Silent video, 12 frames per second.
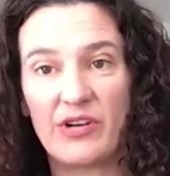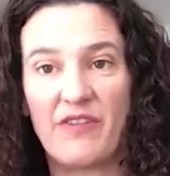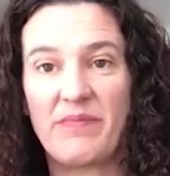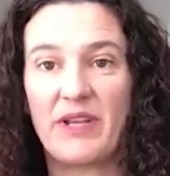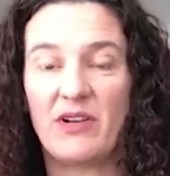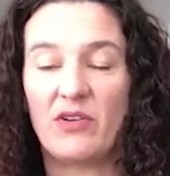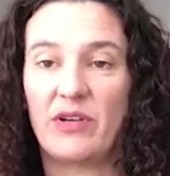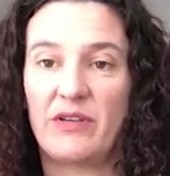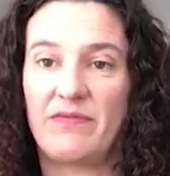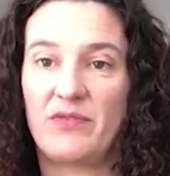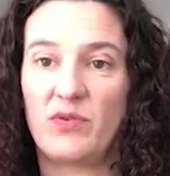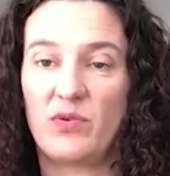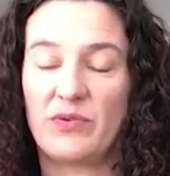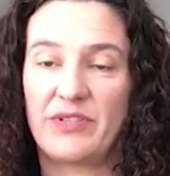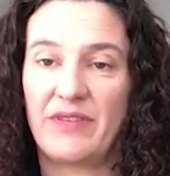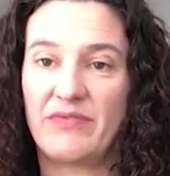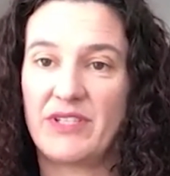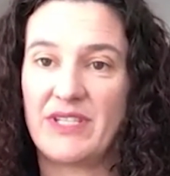I've been a lawyer for
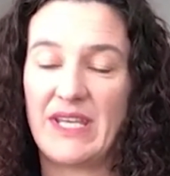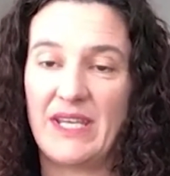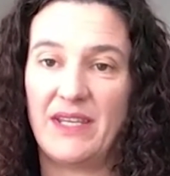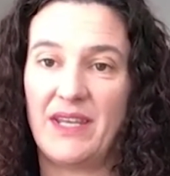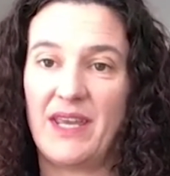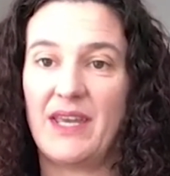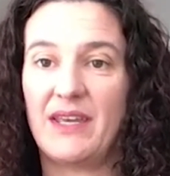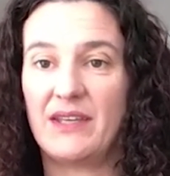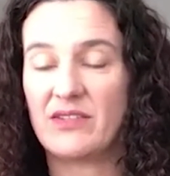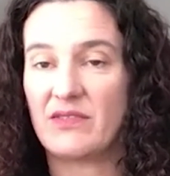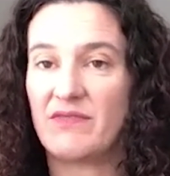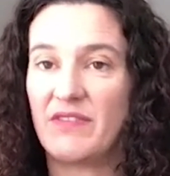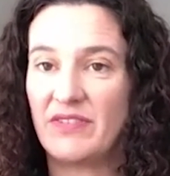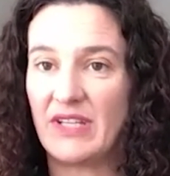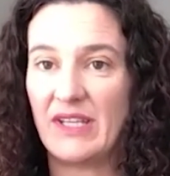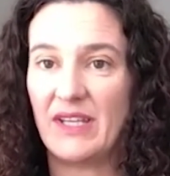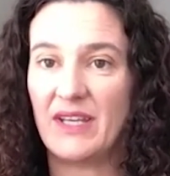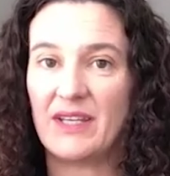17 years,
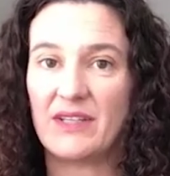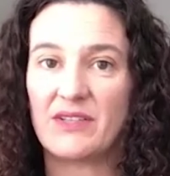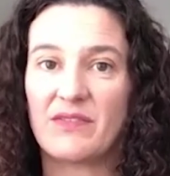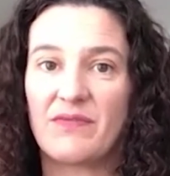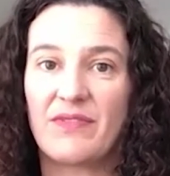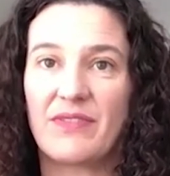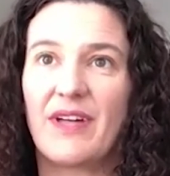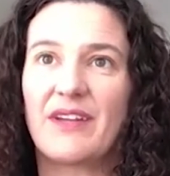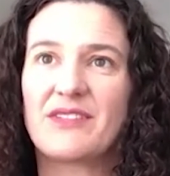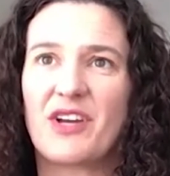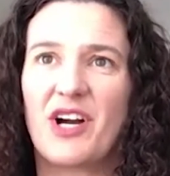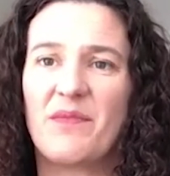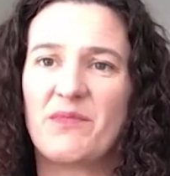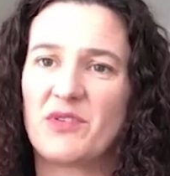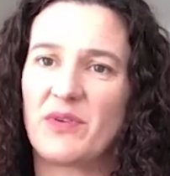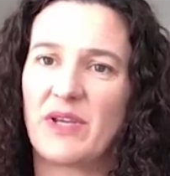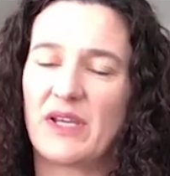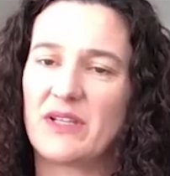15 years of that time
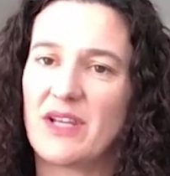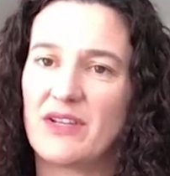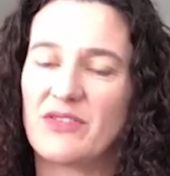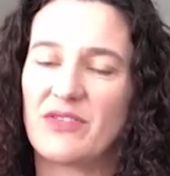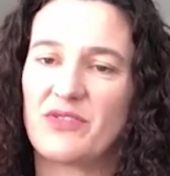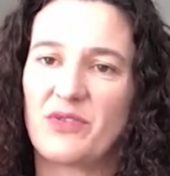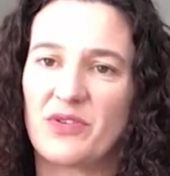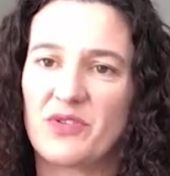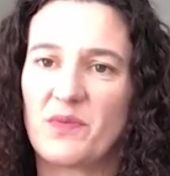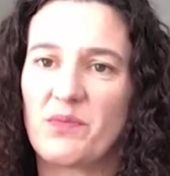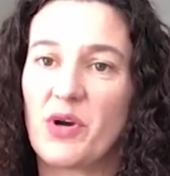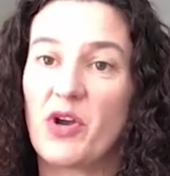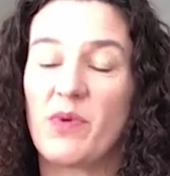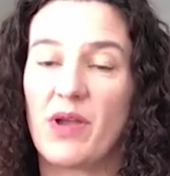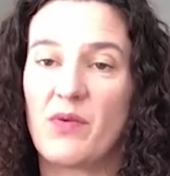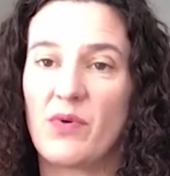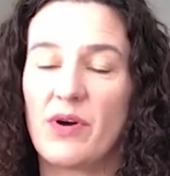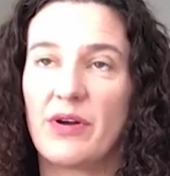doing contentious trust and
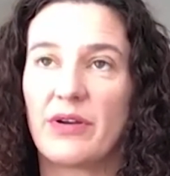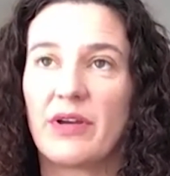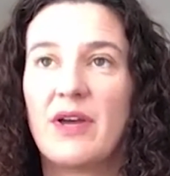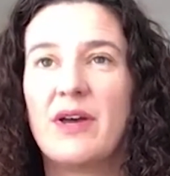probate work.